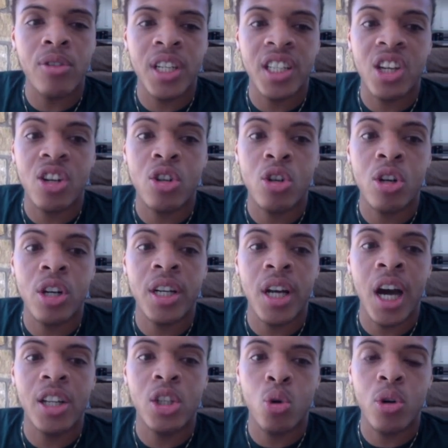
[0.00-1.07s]

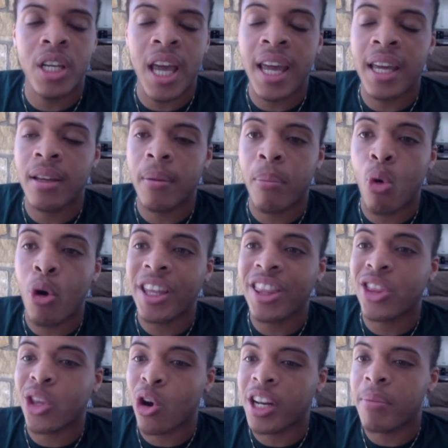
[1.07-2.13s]

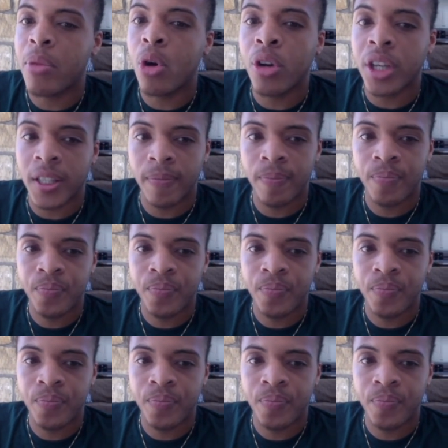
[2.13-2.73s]
628.30 million.